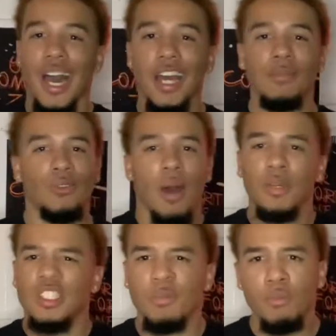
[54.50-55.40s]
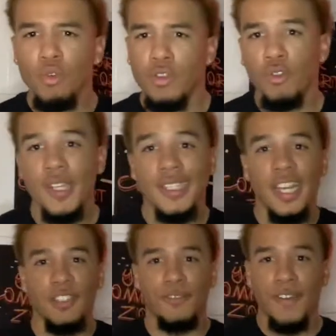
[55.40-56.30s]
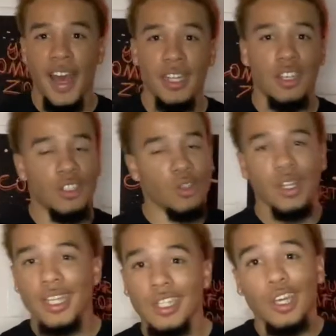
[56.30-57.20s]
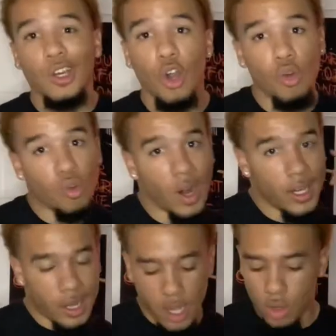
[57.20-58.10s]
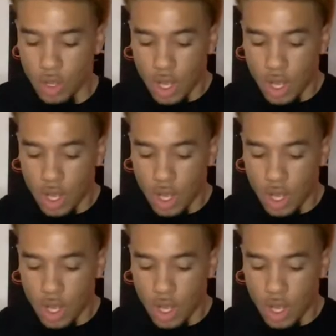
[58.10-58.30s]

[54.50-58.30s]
items, so I'm gonna just be moving through these things fast. So let's go right now.